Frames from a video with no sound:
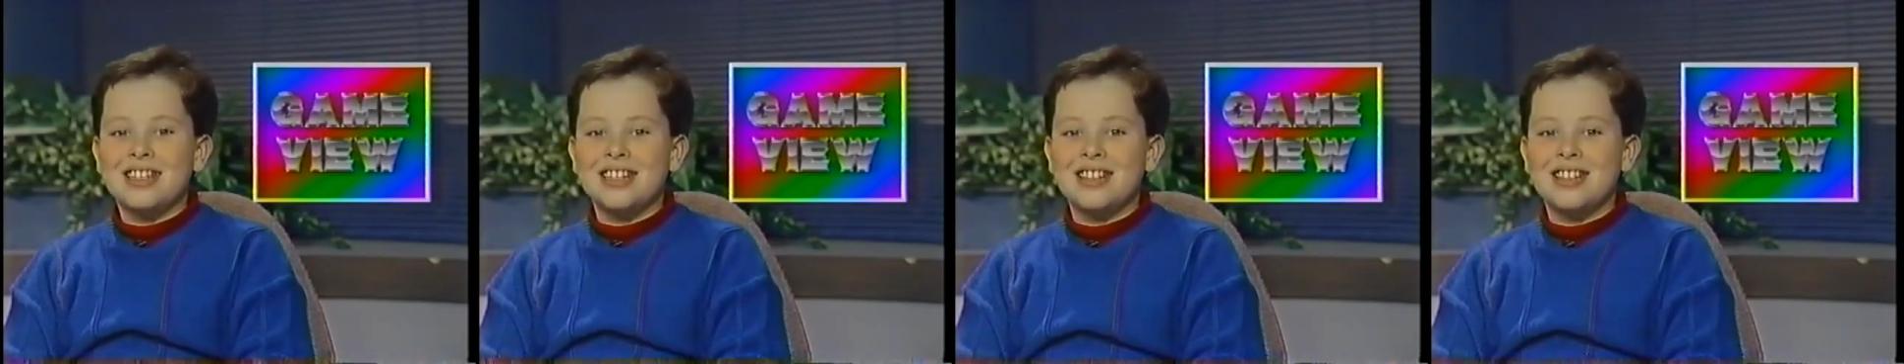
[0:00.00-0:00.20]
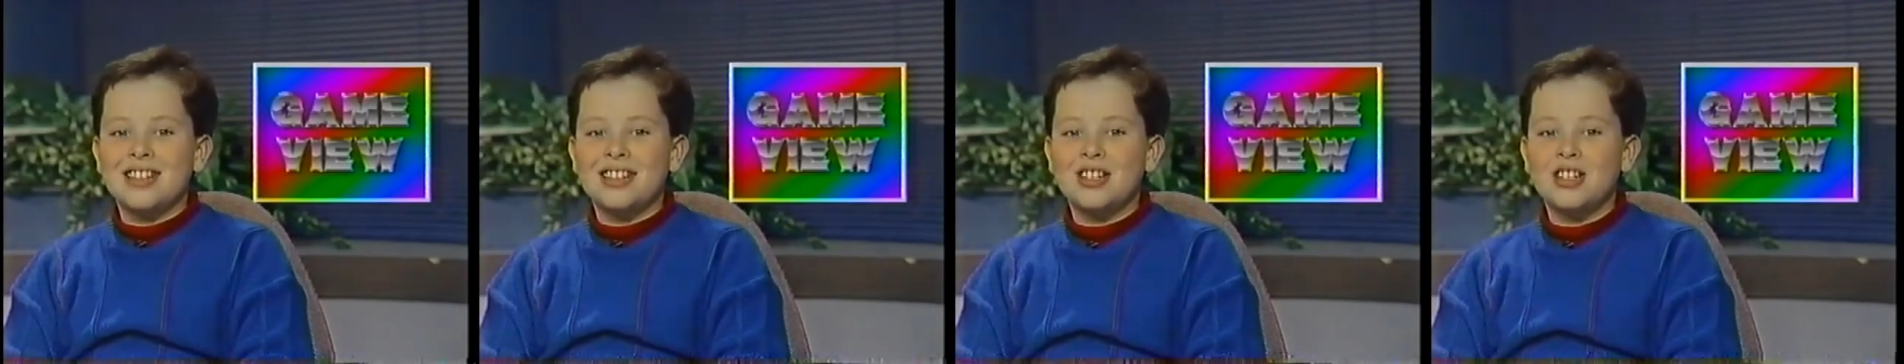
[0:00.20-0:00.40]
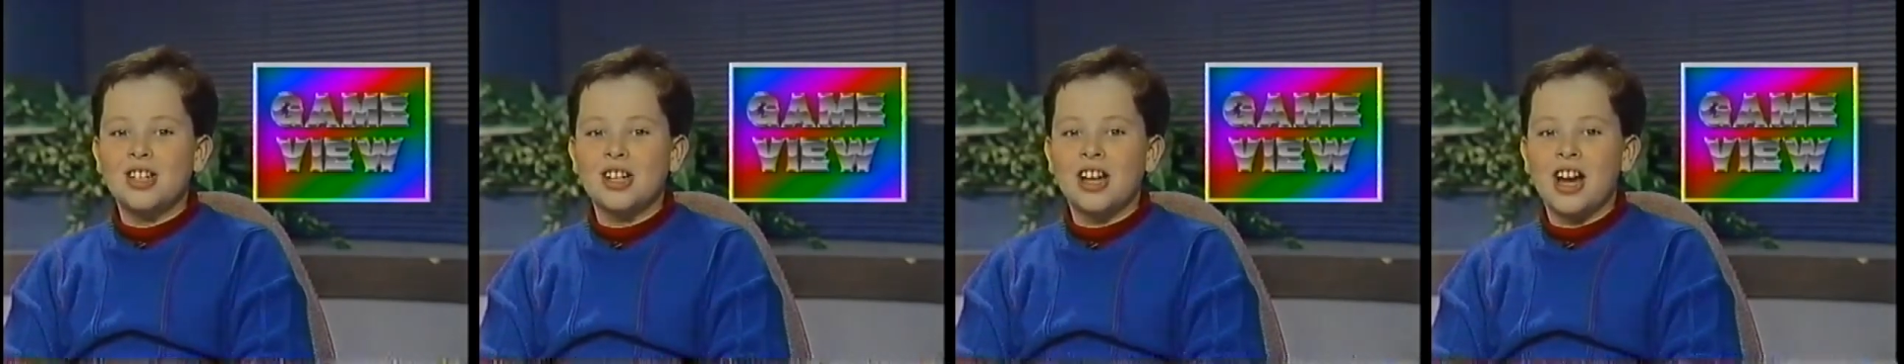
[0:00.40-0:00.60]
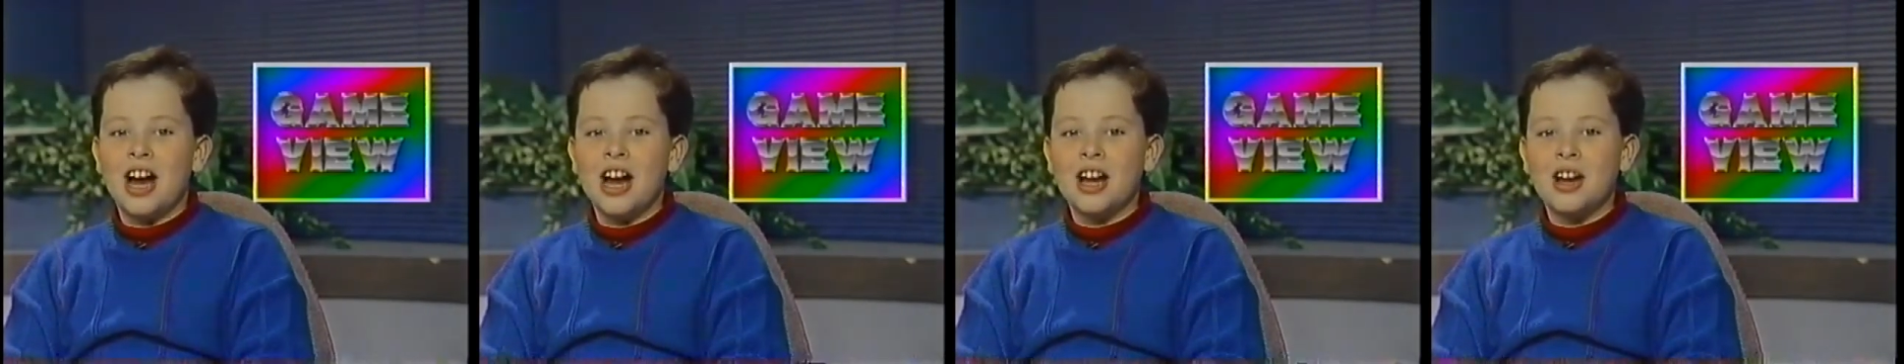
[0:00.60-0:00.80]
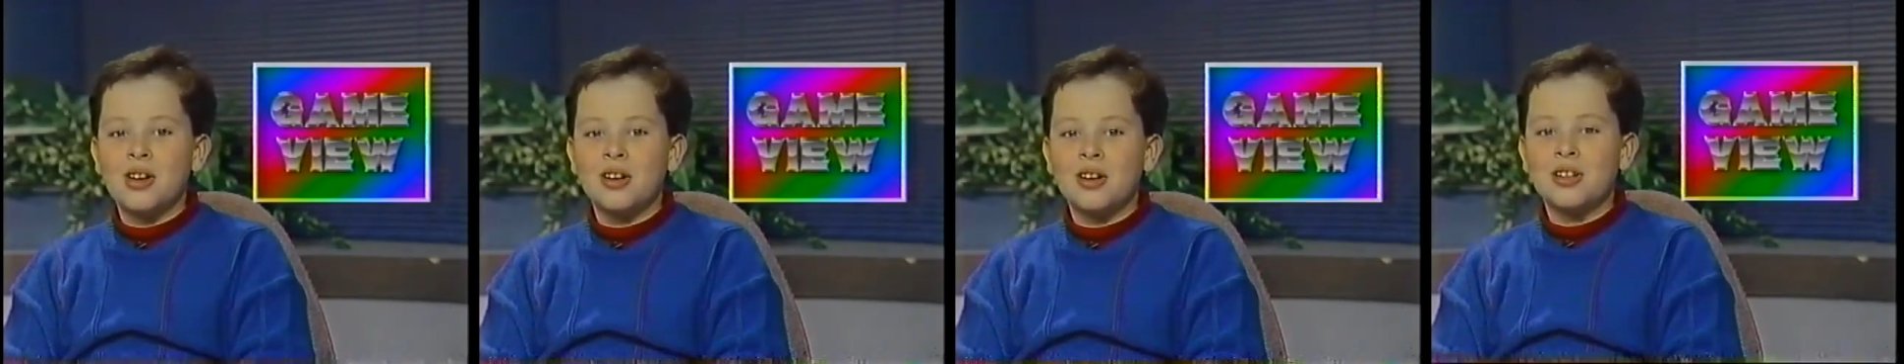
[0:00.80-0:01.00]
to the
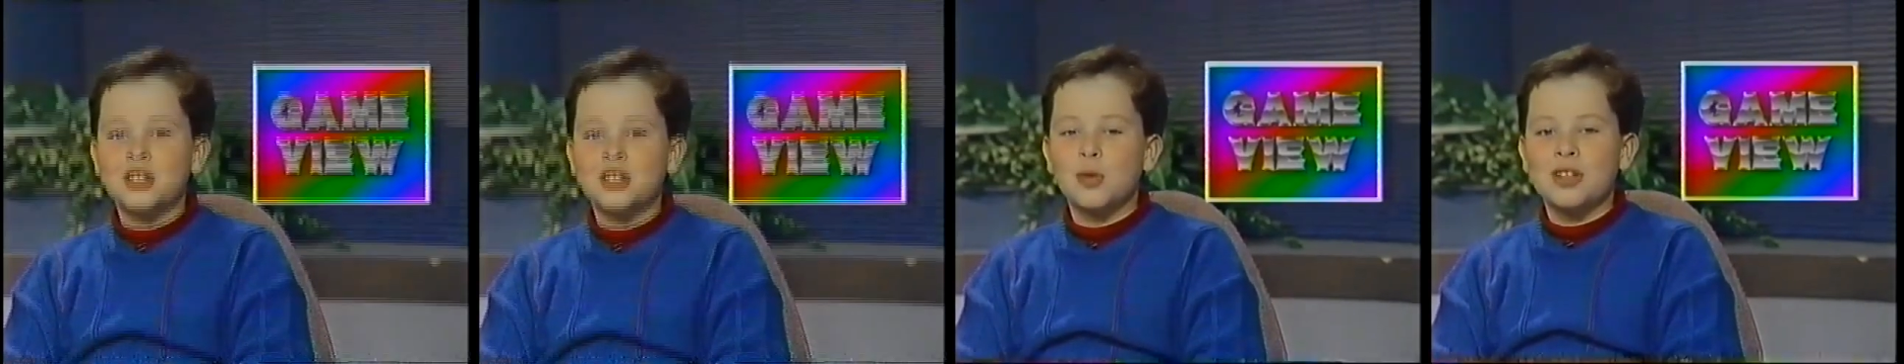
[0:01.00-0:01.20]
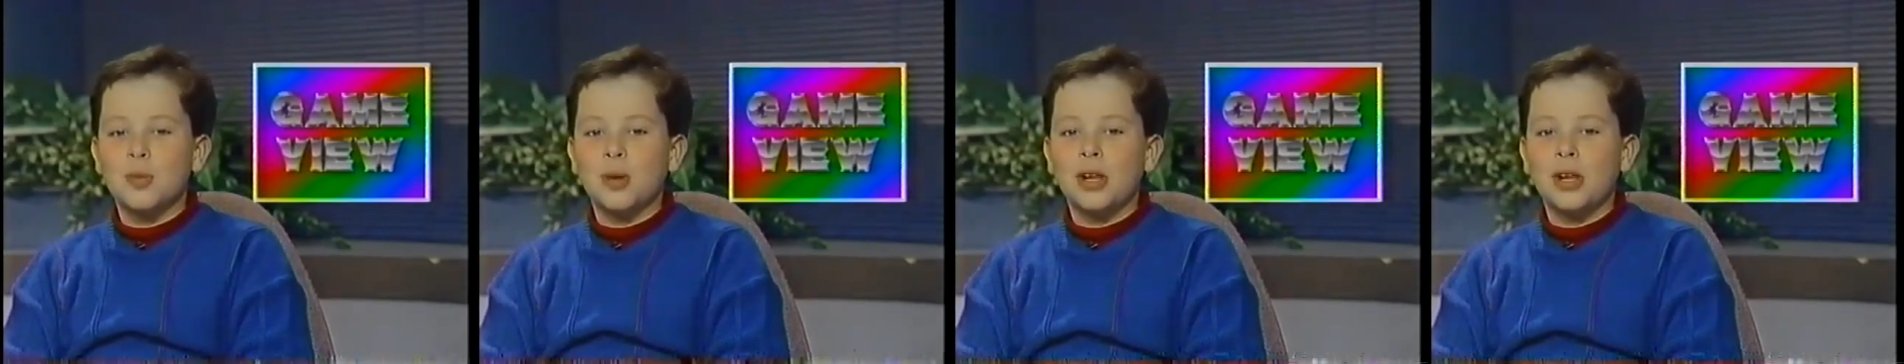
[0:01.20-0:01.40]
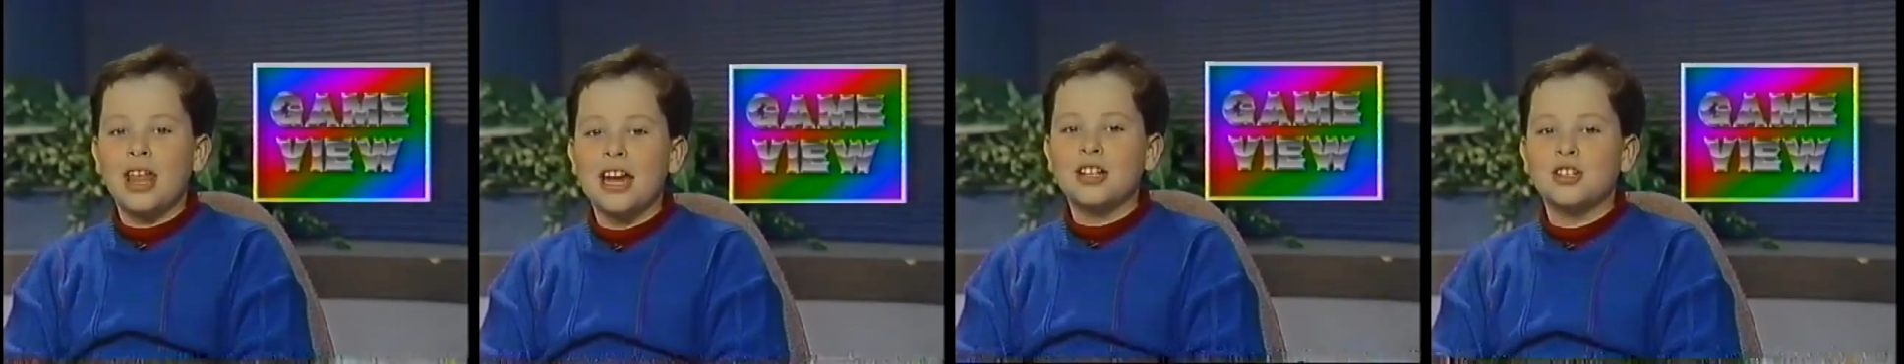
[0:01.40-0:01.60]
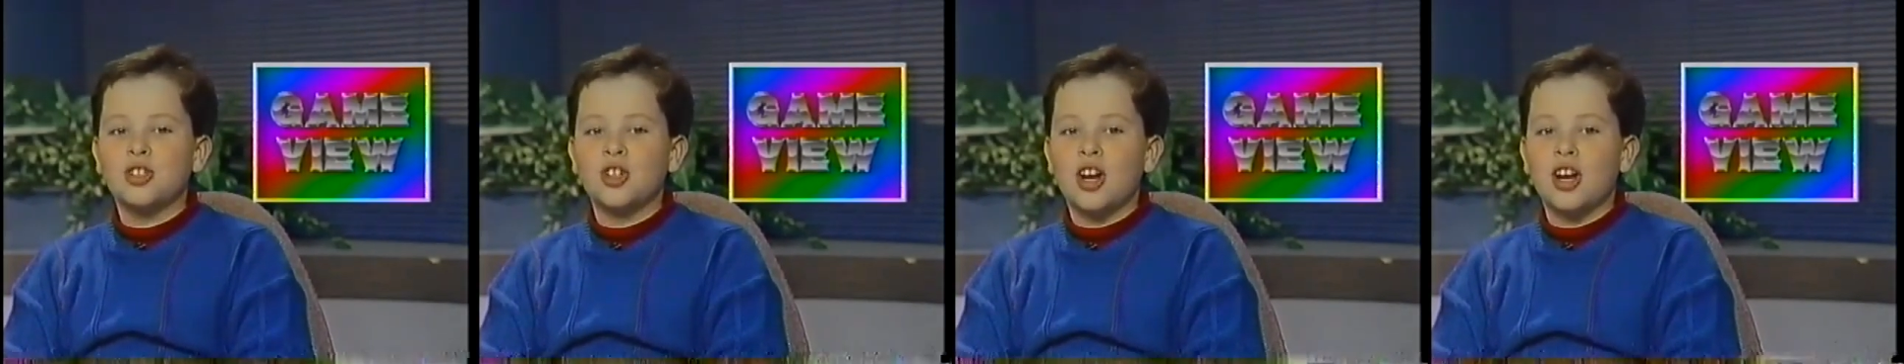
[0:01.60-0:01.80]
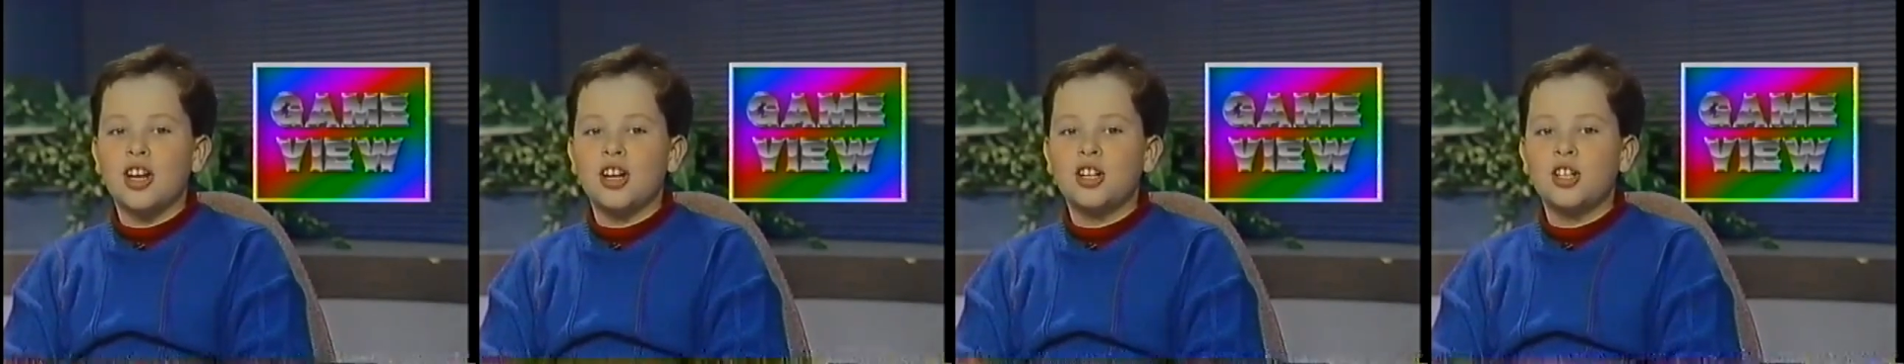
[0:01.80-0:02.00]
Chicago Consumer
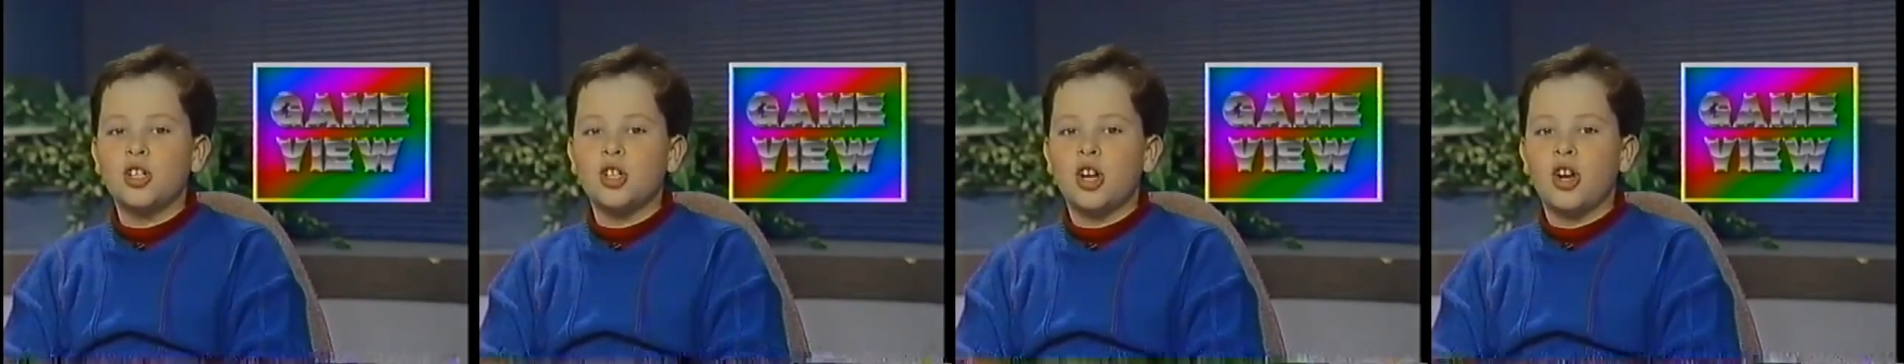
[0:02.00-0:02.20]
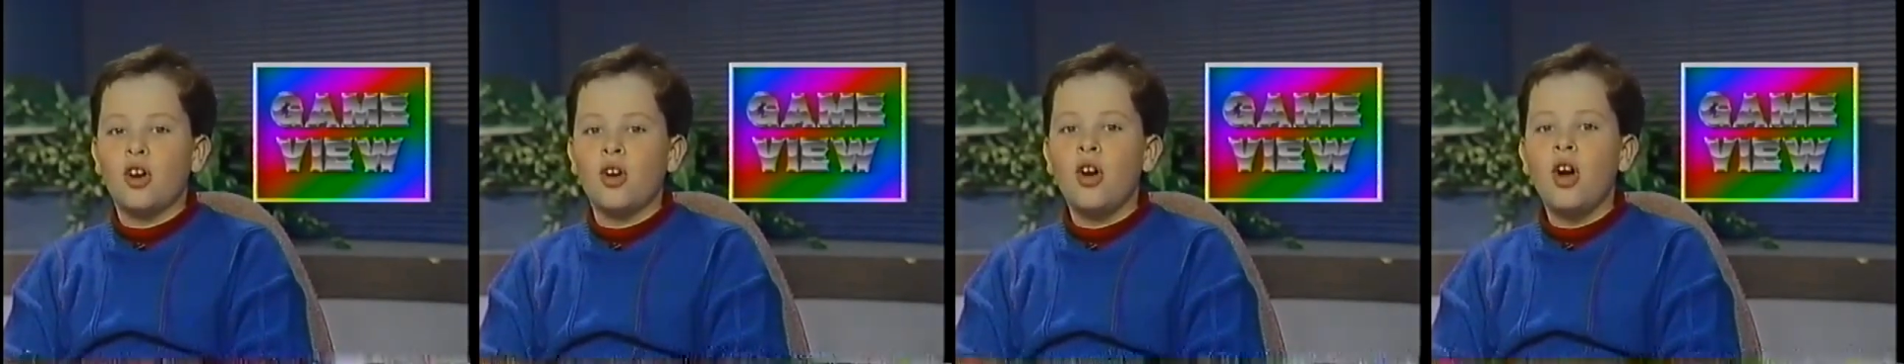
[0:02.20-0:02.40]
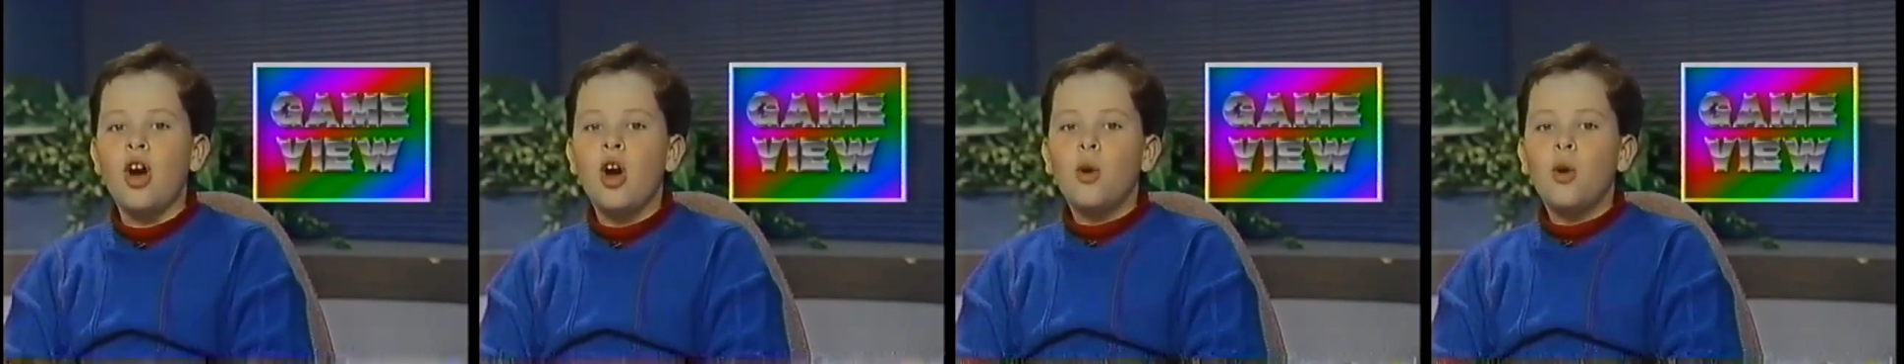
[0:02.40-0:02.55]
Electronics Show,